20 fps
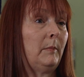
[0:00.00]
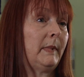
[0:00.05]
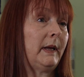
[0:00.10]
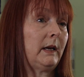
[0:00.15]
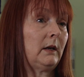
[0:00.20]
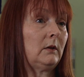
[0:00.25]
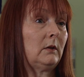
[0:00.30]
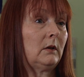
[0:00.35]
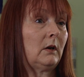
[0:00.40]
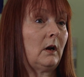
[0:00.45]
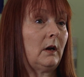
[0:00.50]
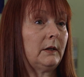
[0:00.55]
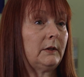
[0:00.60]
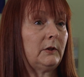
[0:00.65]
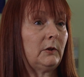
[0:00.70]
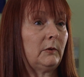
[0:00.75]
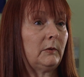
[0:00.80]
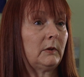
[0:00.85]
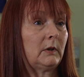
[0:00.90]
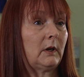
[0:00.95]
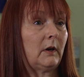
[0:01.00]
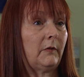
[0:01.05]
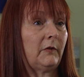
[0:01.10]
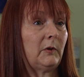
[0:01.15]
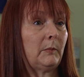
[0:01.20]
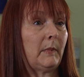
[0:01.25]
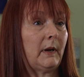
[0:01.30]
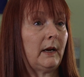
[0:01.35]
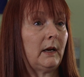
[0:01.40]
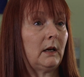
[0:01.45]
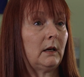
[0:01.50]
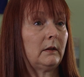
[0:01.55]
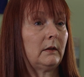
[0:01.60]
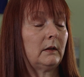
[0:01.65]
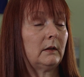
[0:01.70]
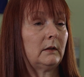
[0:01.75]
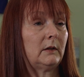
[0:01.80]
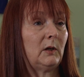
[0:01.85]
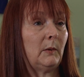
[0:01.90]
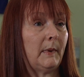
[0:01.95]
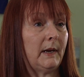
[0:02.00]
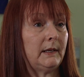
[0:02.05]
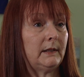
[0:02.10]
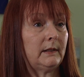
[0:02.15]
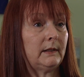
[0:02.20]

medical costs are covered by the Humane